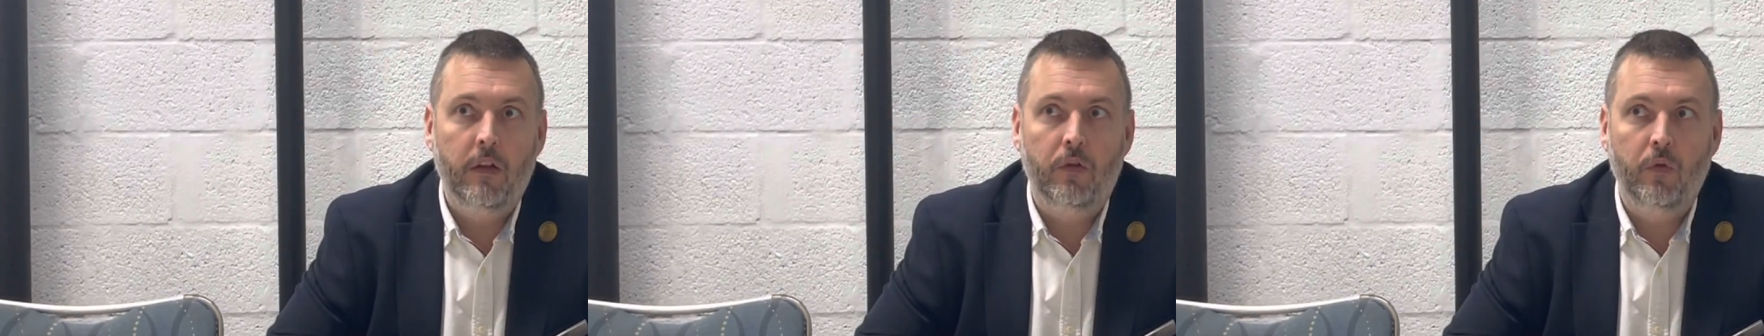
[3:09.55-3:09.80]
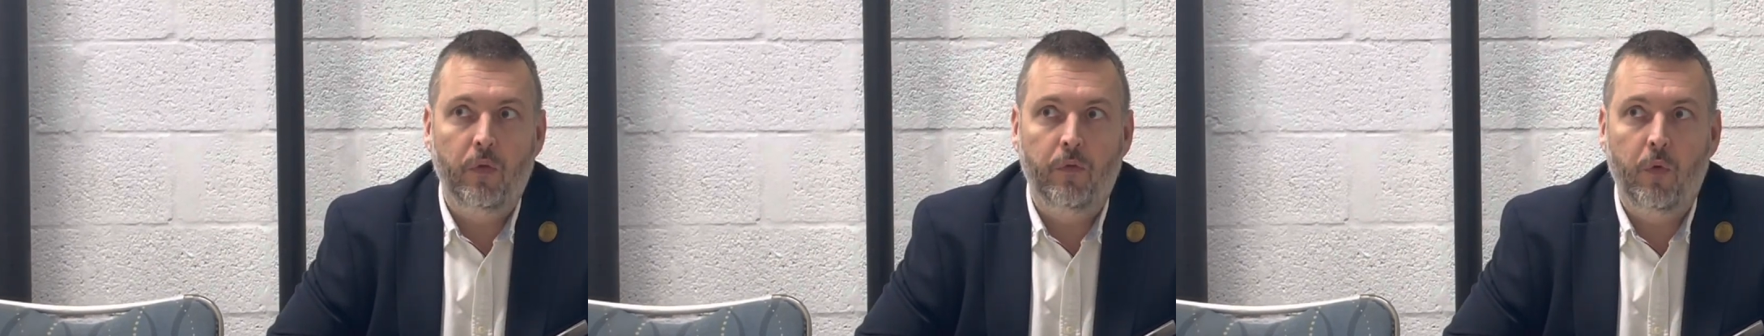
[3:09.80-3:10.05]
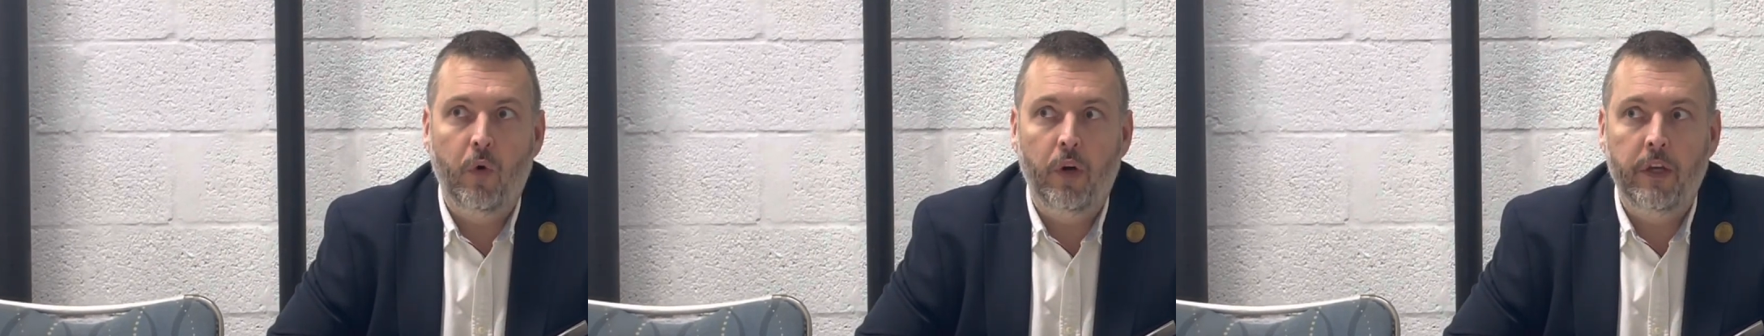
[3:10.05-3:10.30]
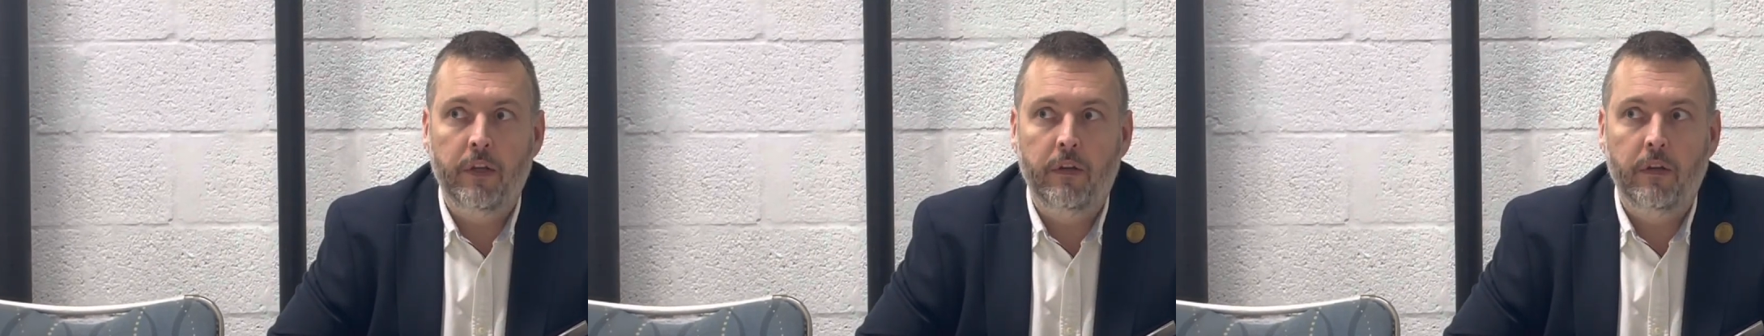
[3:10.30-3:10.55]
to
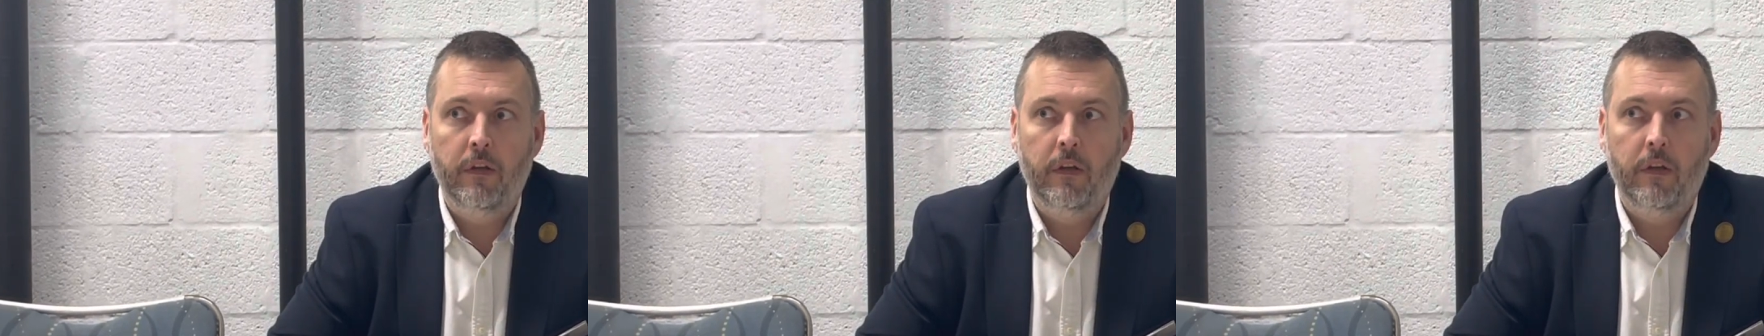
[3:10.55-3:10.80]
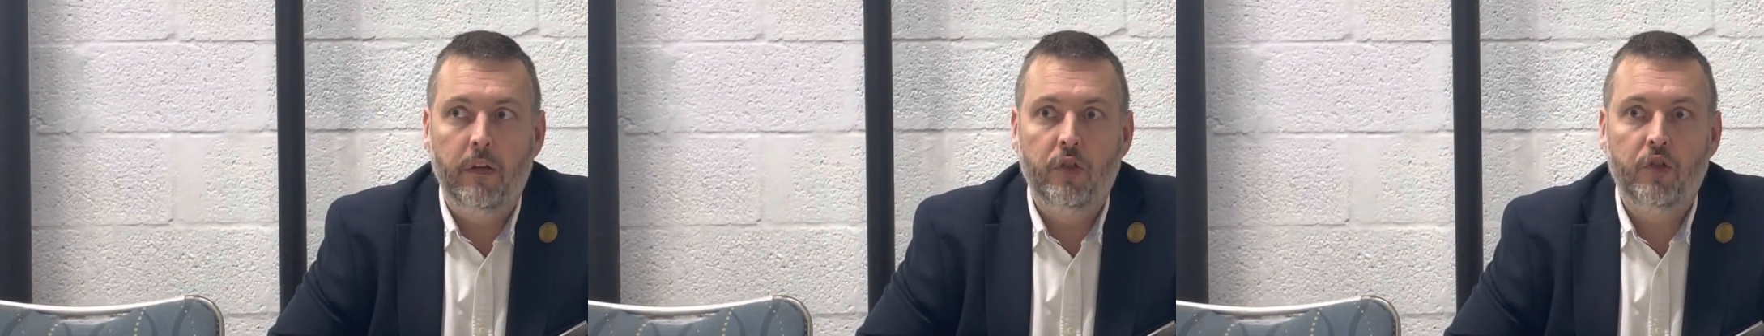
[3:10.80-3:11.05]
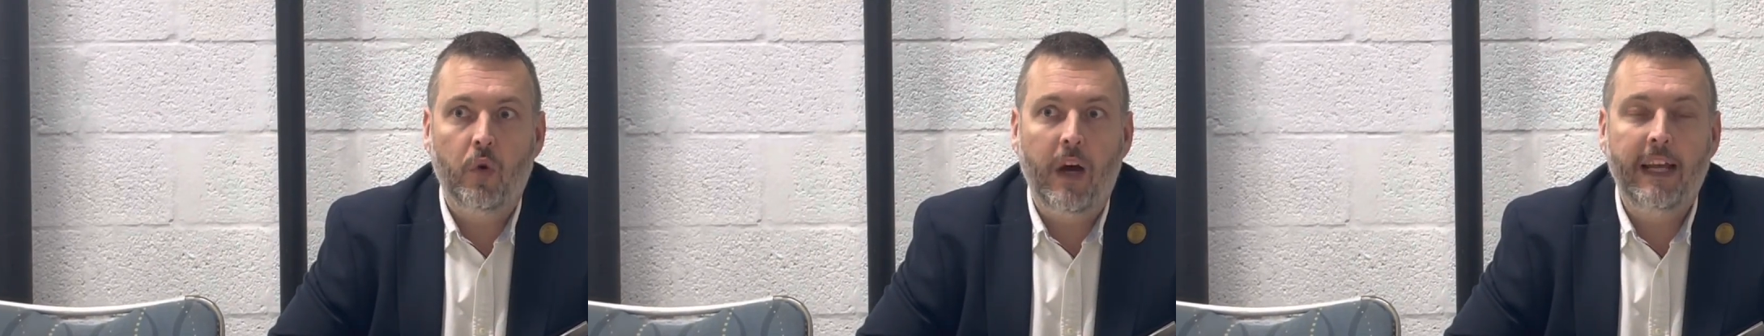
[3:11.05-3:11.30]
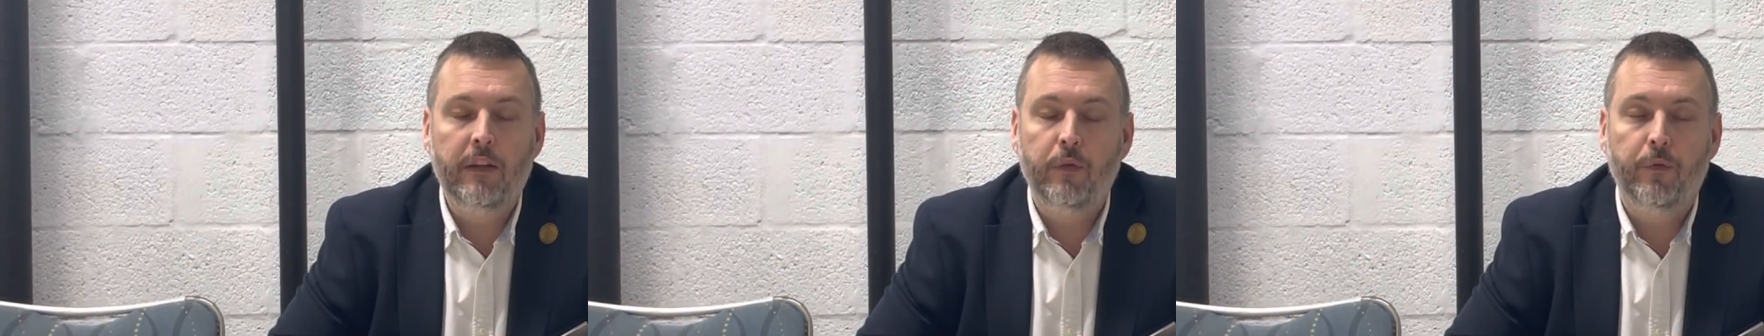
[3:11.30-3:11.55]
avoid
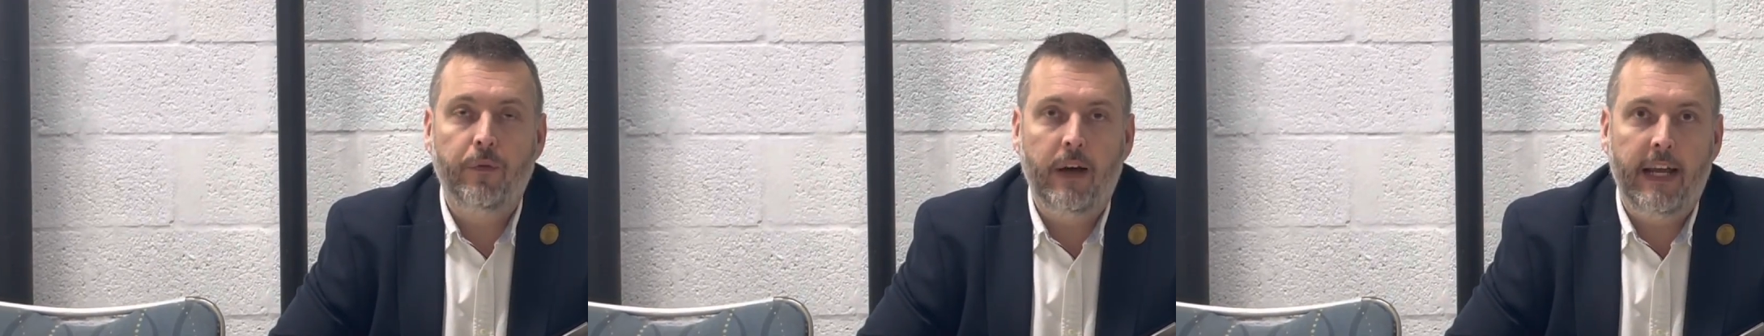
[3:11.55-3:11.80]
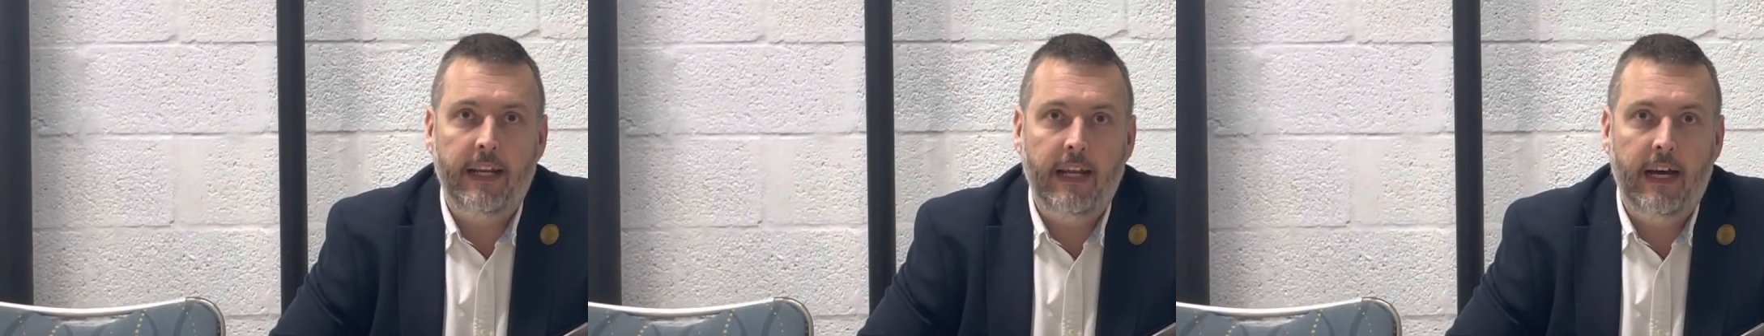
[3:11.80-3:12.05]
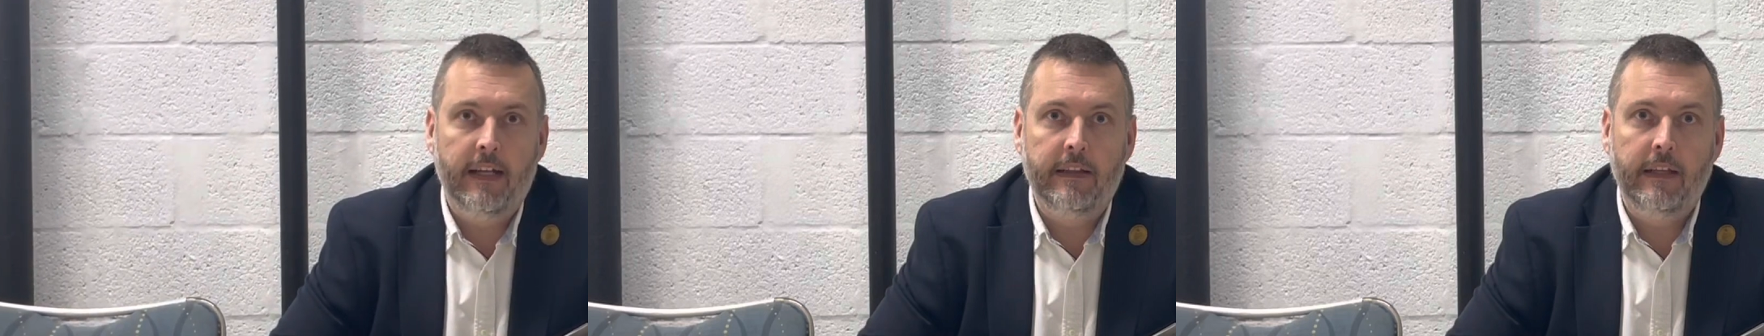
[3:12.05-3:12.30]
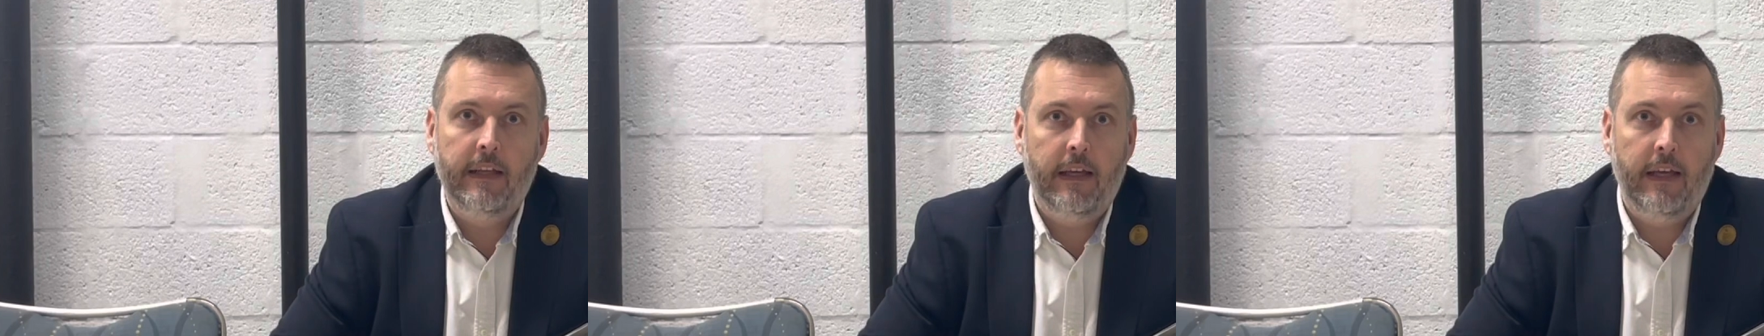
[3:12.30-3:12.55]
trying to find
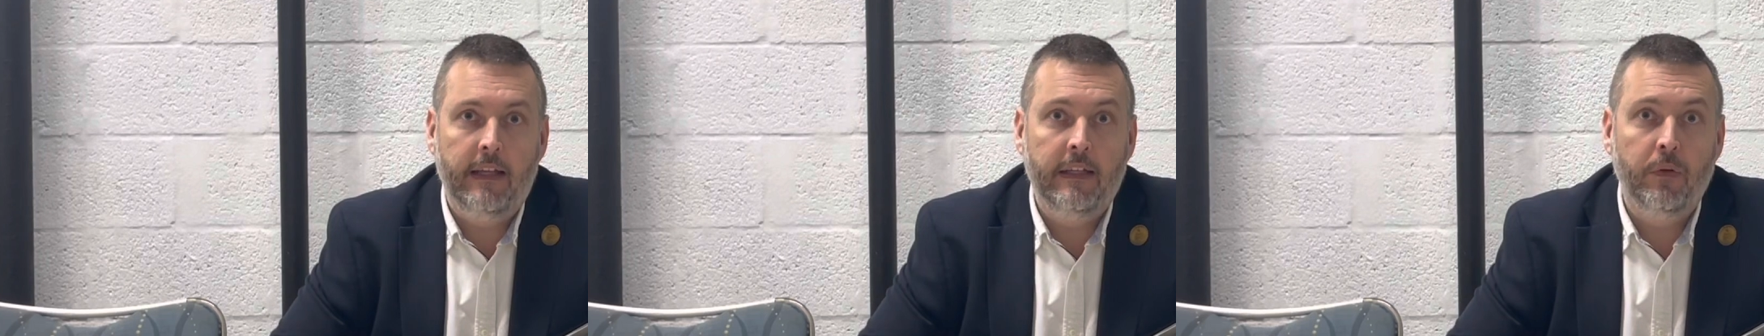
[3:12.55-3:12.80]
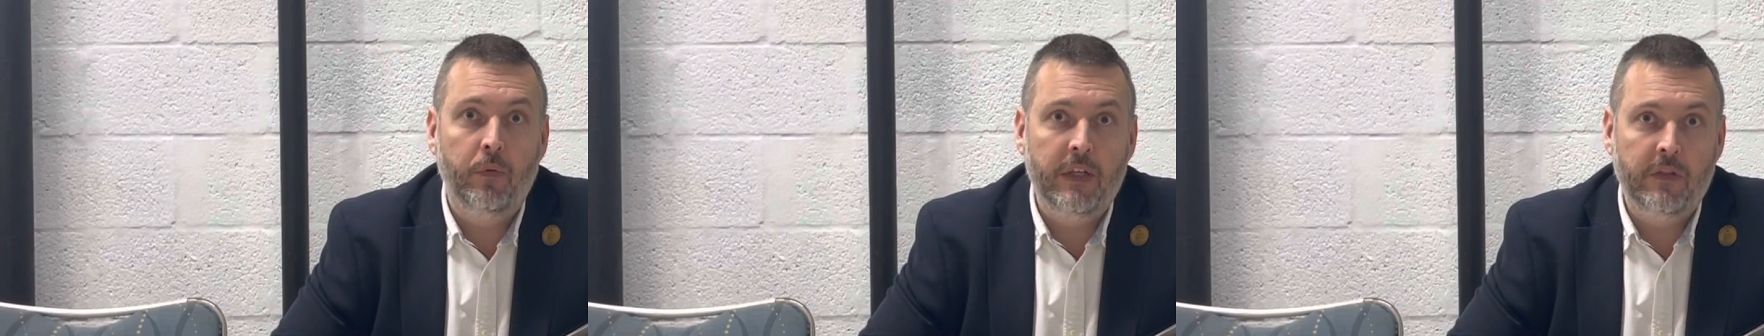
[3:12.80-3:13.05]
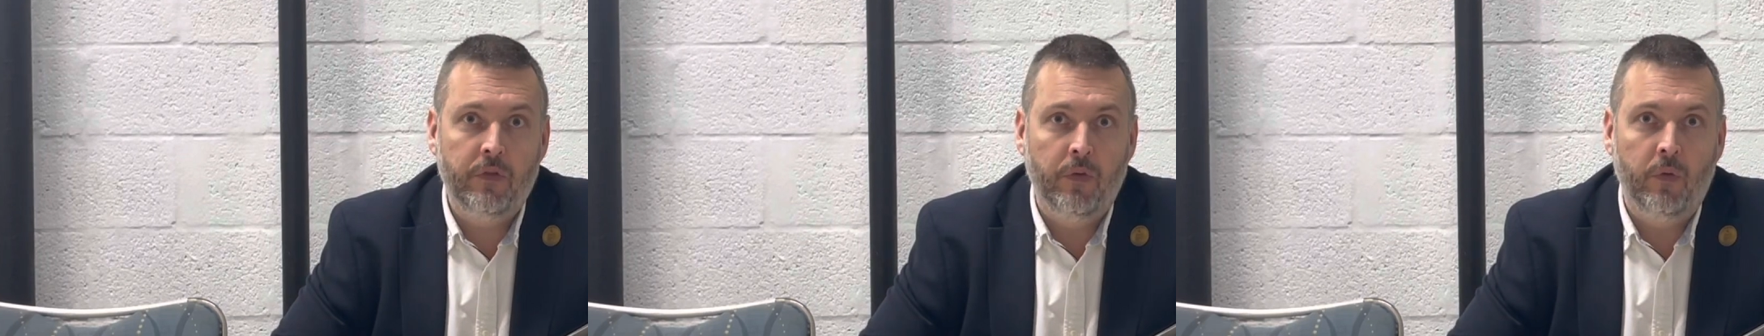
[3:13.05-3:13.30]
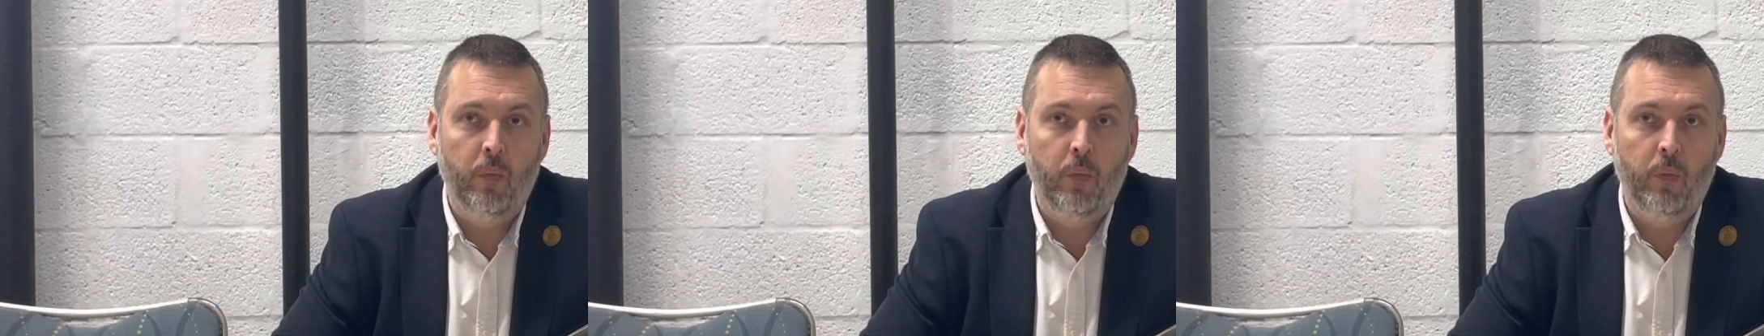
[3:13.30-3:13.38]
out any reason.